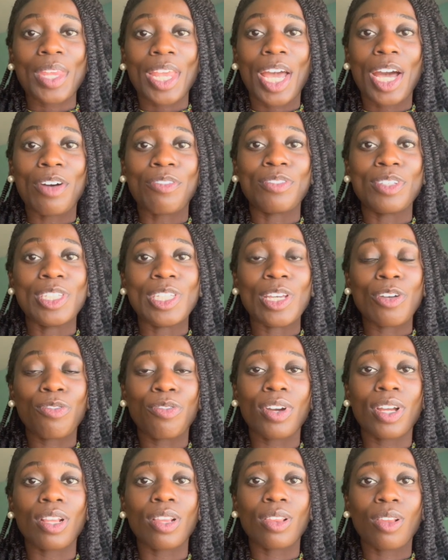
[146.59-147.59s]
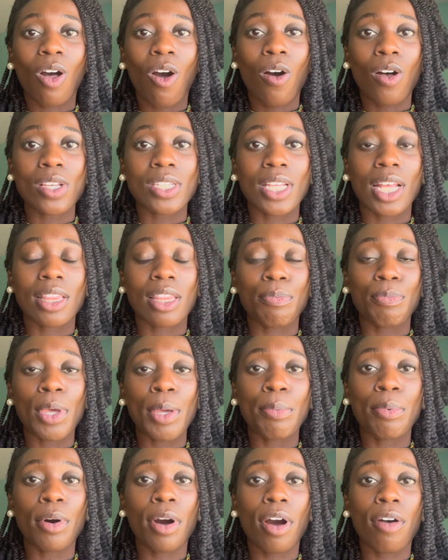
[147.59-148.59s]
of different laws that the
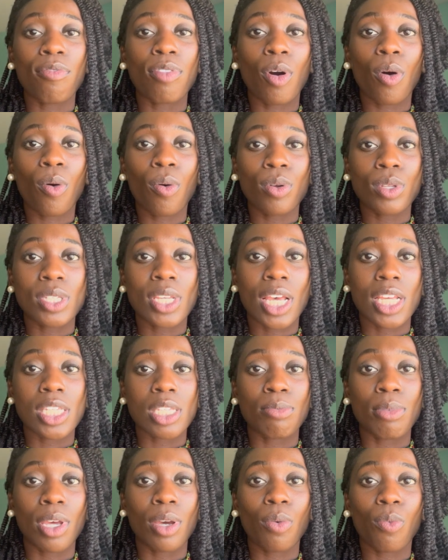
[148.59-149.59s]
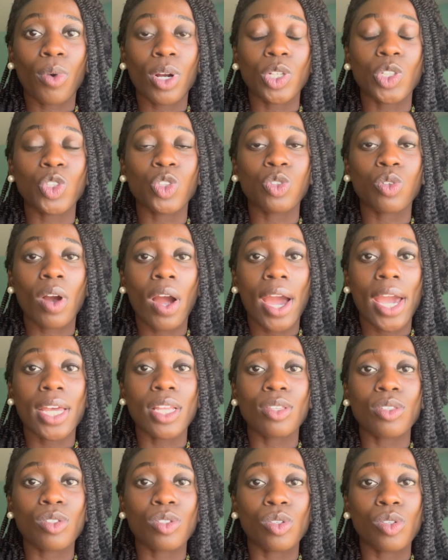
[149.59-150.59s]
people of the Old Testament were
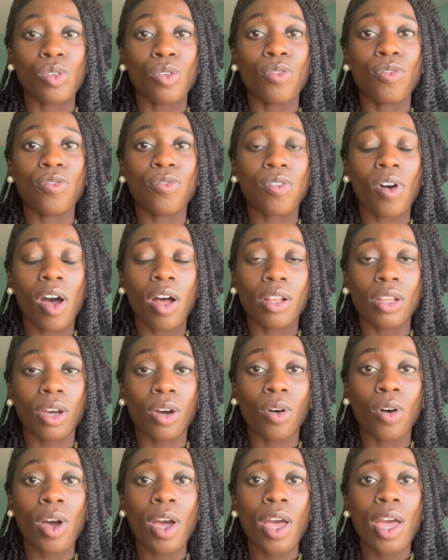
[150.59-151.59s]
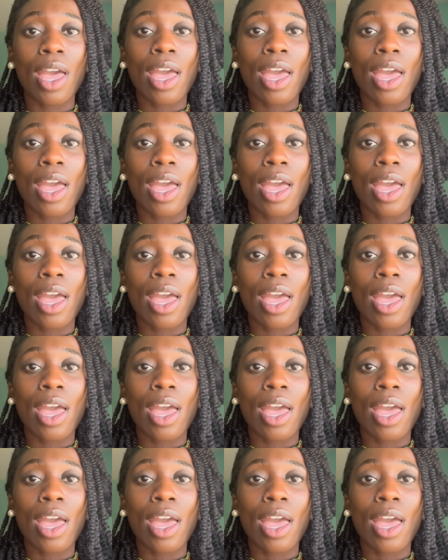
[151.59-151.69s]
trying to follow